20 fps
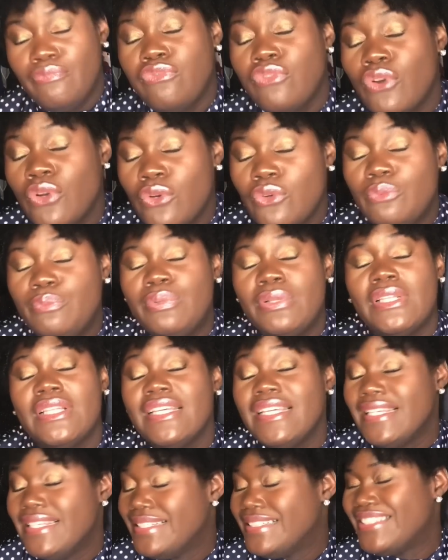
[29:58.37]
Rue,
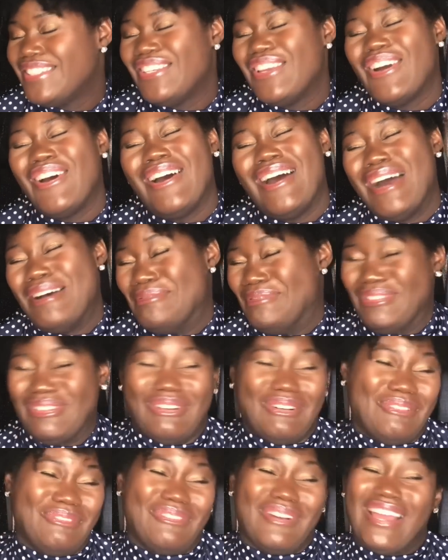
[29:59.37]
please, y'all, I'm
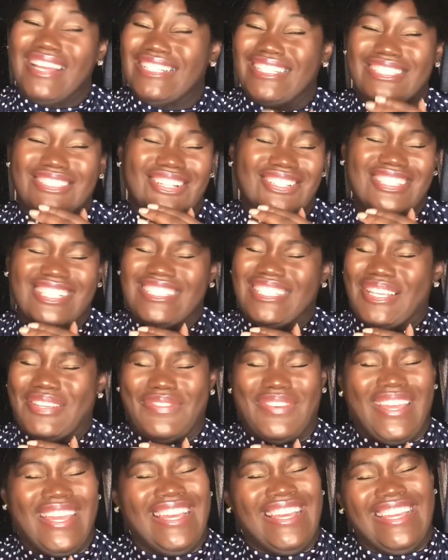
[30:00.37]
so afraid to start the
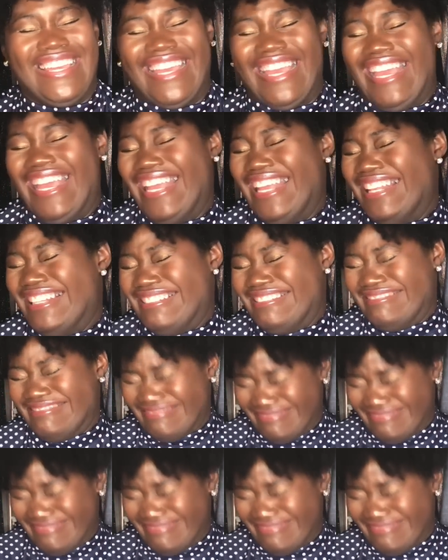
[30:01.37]
TV again.